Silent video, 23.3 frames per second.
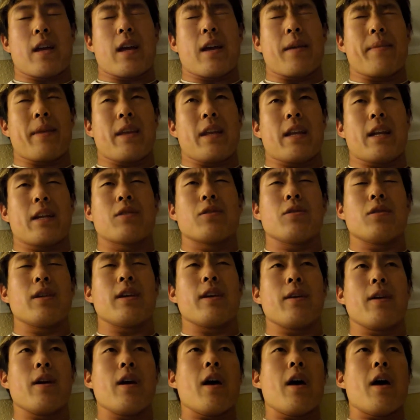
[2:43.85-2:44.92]
I mean,
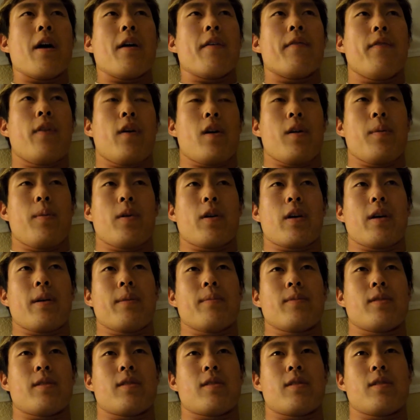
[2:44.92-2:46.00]
actually, volleyball
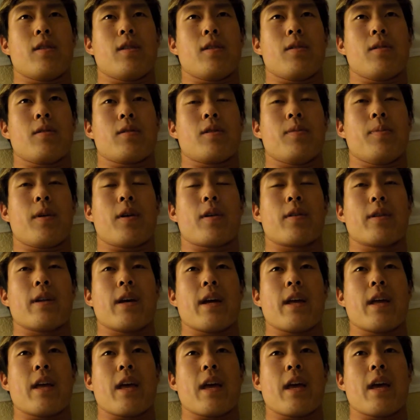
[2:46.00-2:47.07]
games. So tomorrow
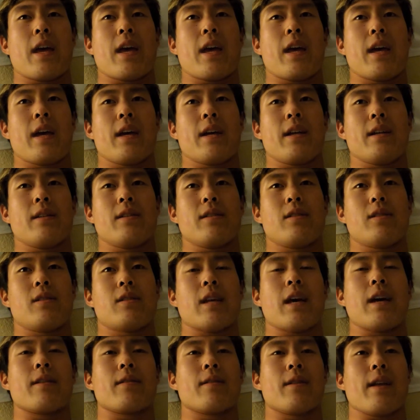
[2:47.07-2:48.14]
night and
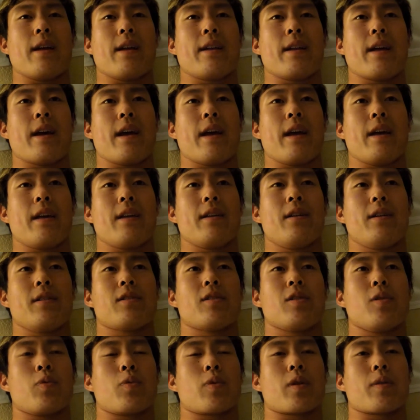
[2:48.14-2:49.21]
Saturday night, and
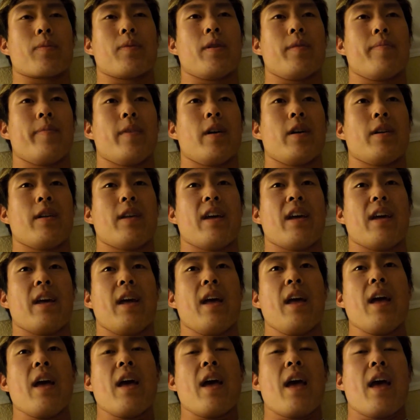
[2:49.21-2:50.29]
also work on
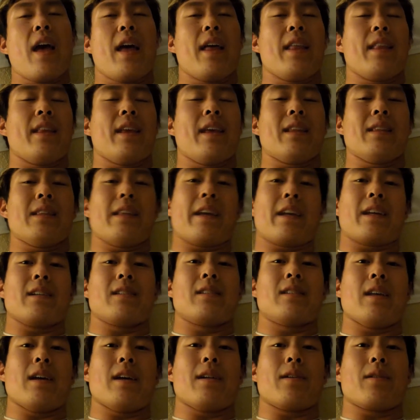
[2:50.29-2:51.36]
Monday. And then, like I
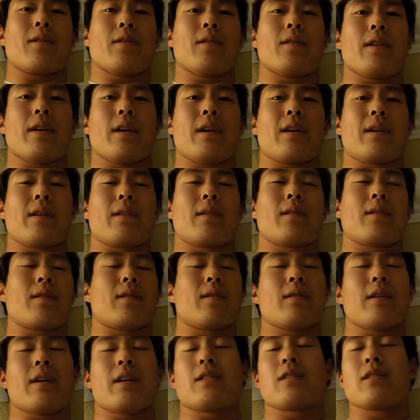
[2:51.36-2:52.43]
said earlier,
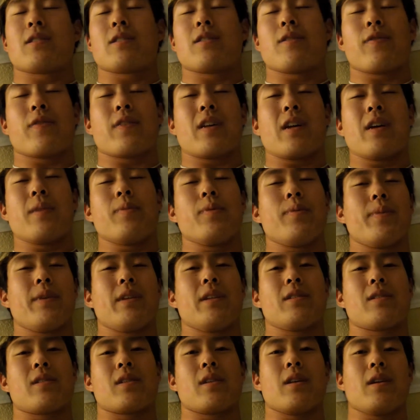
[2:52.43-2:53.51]
or like just a couple
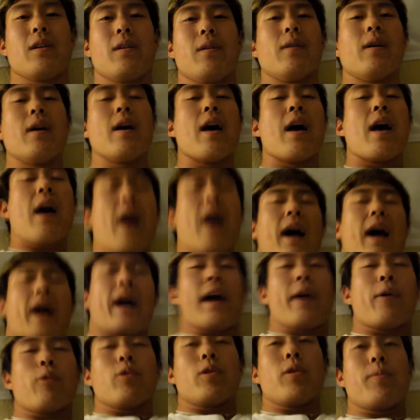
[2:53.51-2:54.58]
minutes ago,
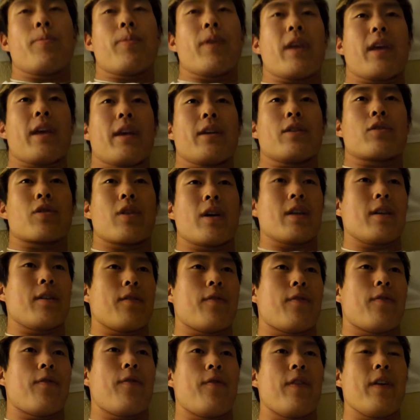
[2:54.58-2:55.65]
I will be trying
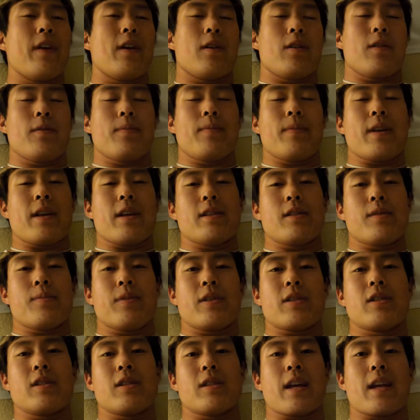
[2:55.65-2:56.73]
to film as
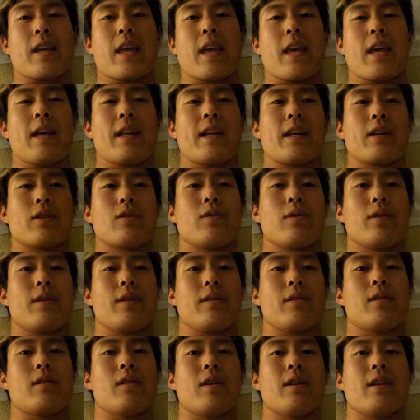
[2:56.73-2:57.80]
much as I can actually
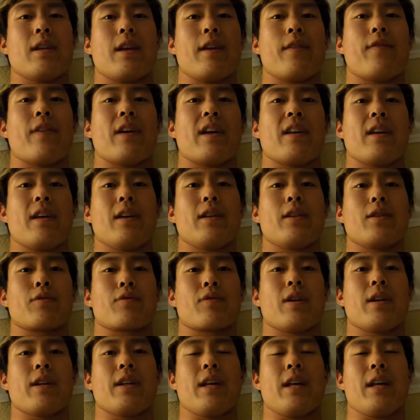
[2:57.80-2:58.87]
on Sunday if I can get a
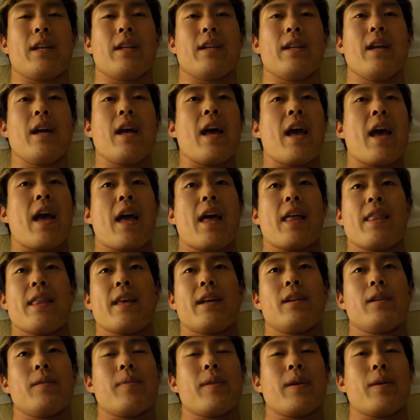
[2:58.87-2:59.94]
run in, and
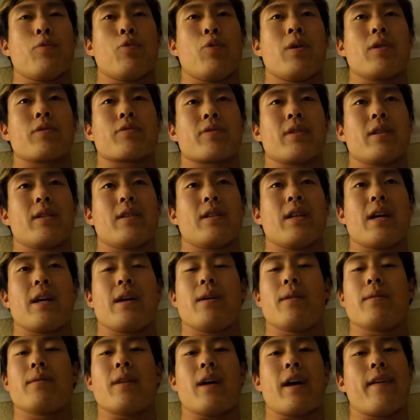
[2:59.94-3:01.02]
then I'll be one run
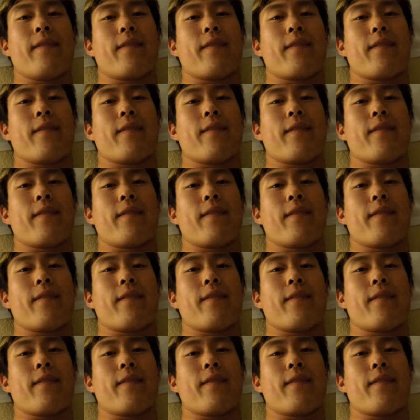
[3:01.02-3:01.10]
down.